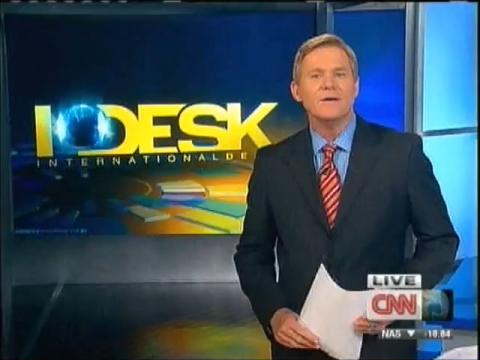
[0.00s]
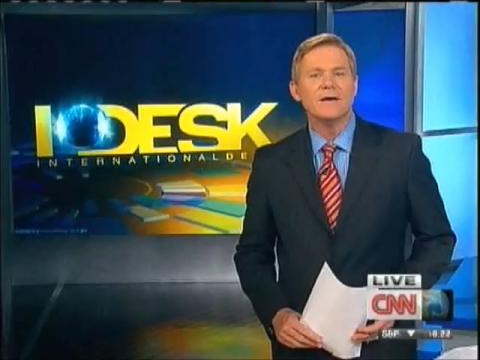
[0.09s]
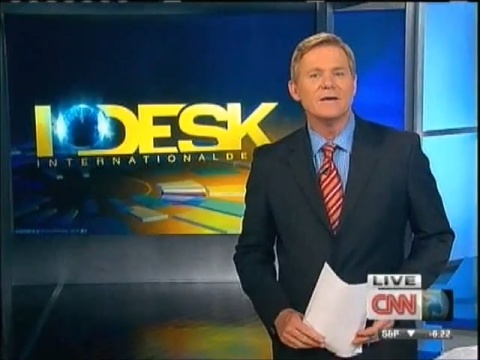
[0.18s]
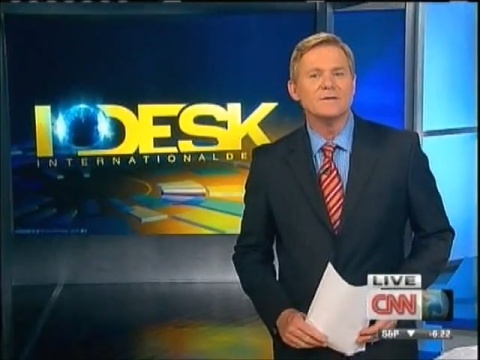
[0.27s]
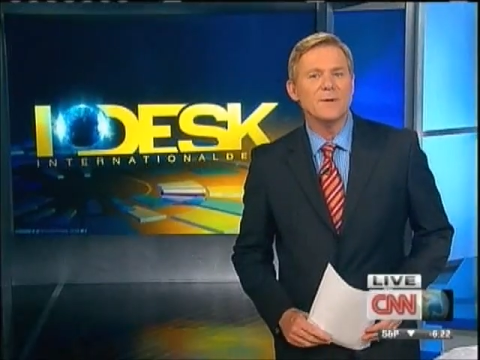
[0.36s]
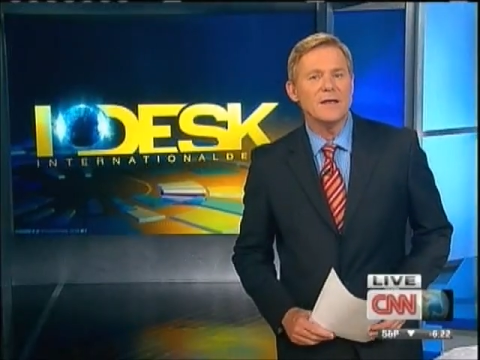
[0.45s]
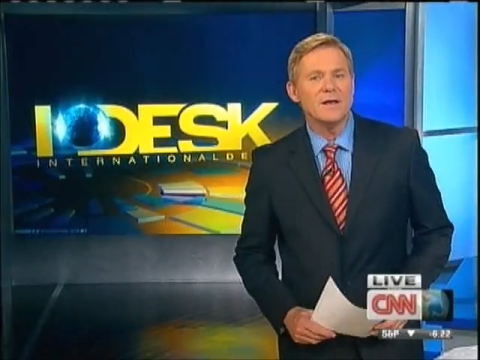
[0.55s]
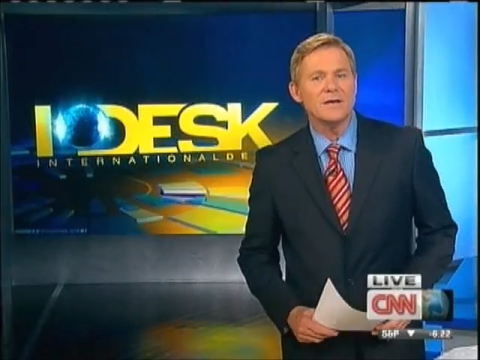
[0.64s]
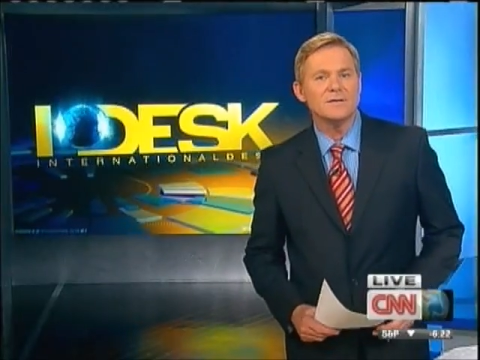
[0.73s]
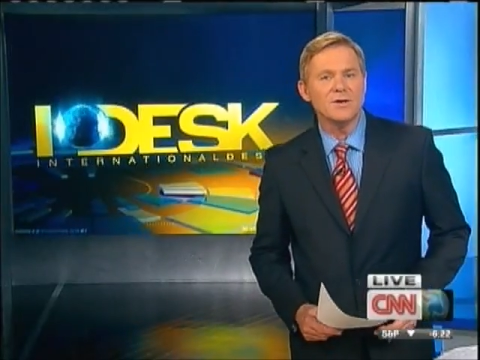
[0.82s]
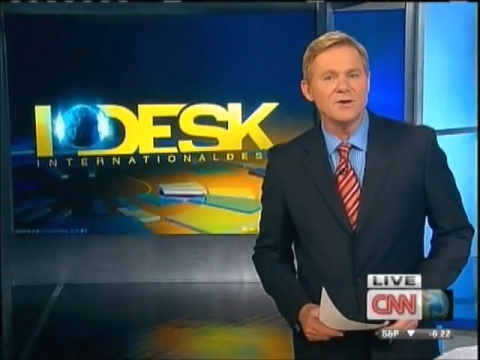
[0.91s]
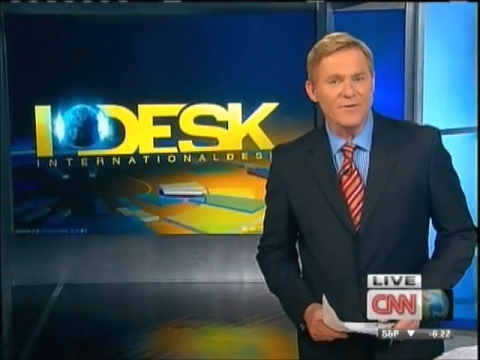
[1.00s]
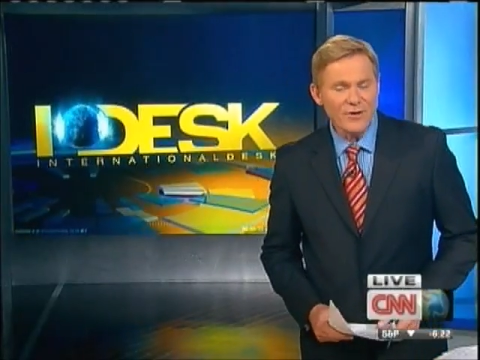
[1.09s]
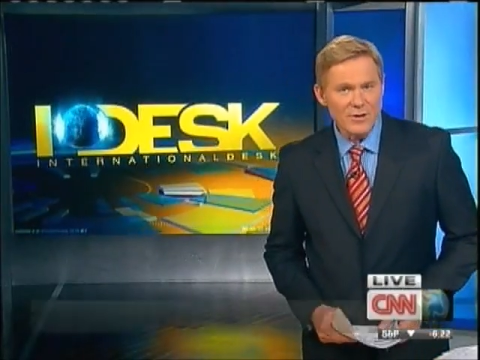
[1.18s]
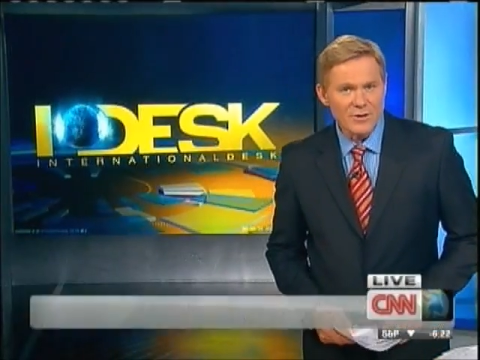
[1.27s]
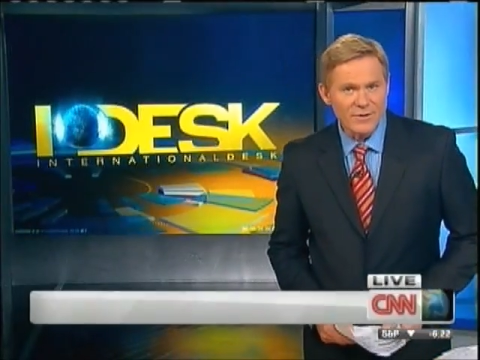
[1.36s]
There has been a
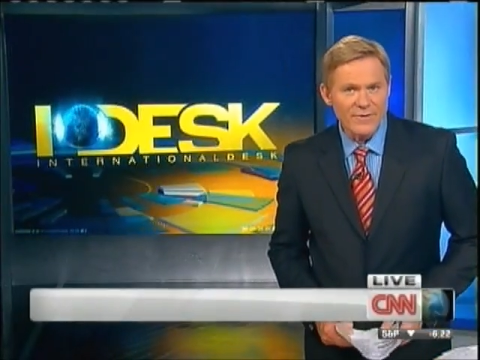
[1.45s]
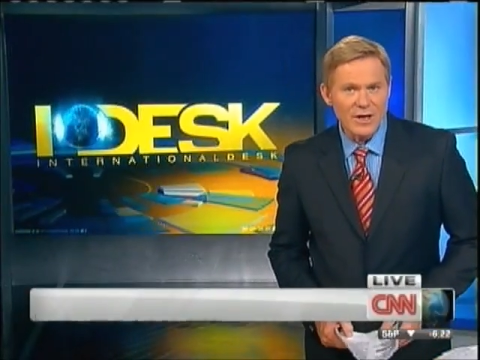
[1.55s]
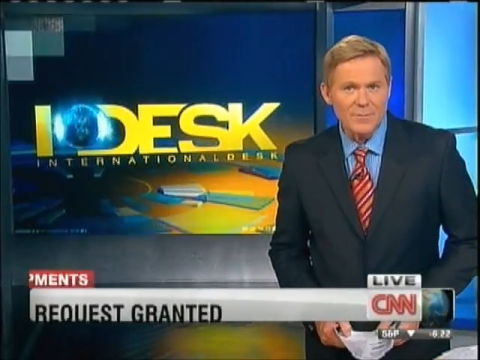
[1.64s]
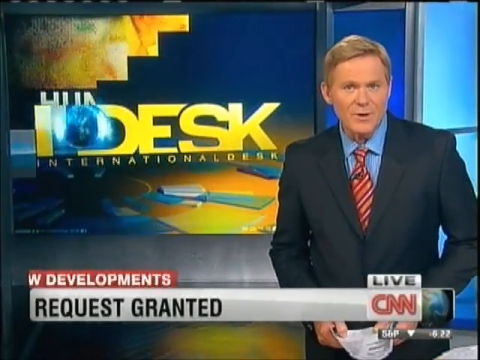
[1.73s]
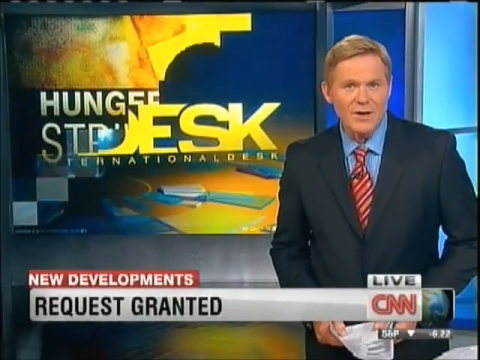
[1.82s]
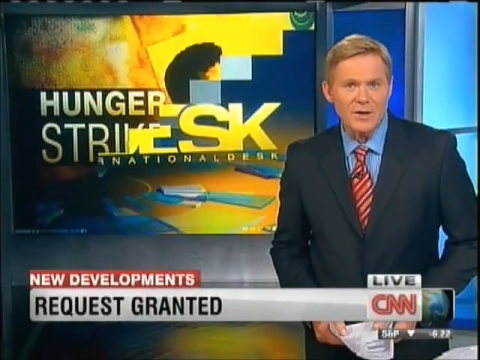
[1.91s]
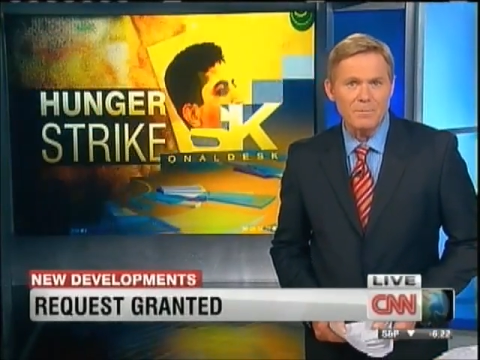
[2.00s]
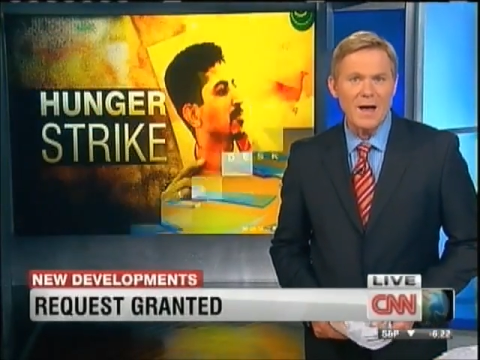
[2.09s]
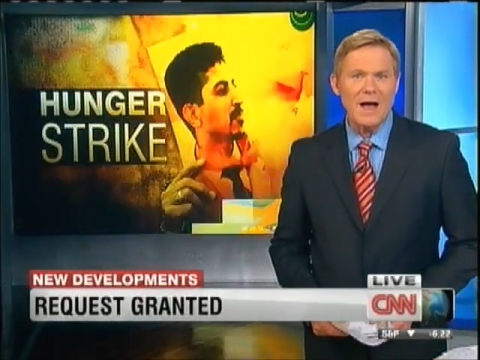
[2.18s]
significant development in